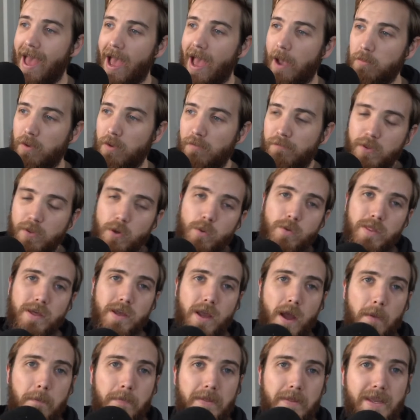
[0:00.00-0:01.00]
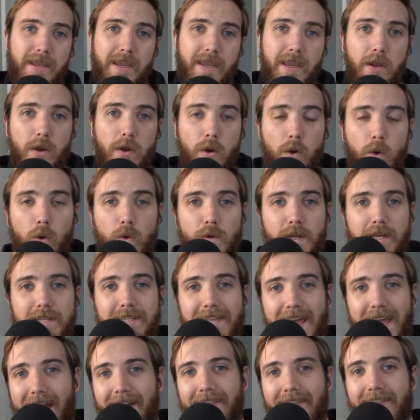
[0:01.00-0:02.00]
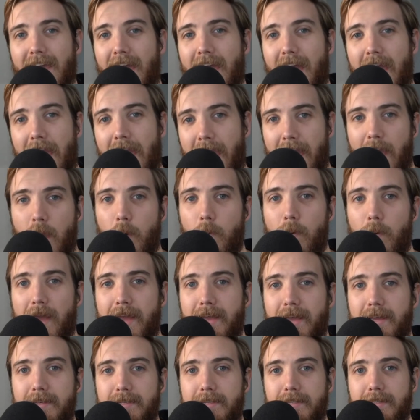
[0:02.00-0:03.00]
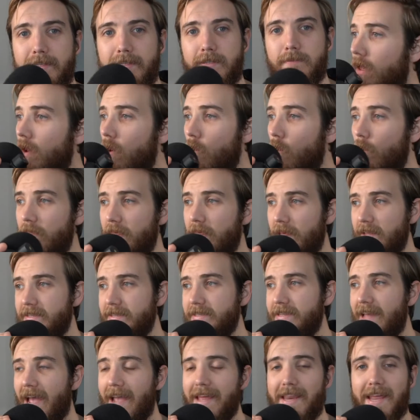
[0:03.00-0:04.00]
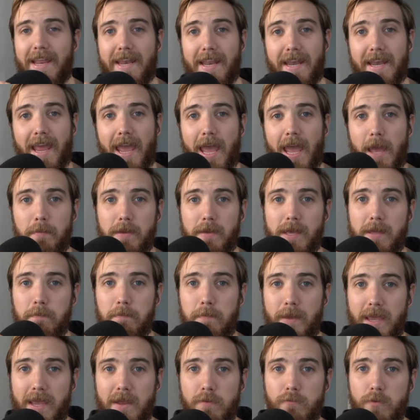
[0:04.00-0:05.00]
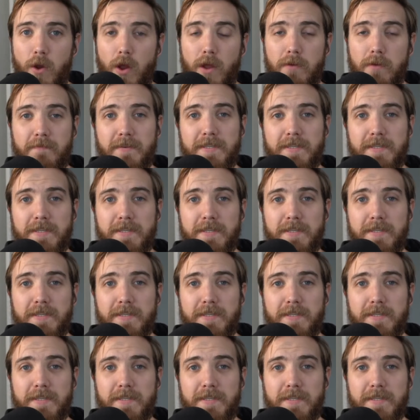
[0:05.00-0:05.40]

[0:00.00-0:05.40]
and we flew with a company called Italia Airways. We then stayed at an Airbnb in Rome for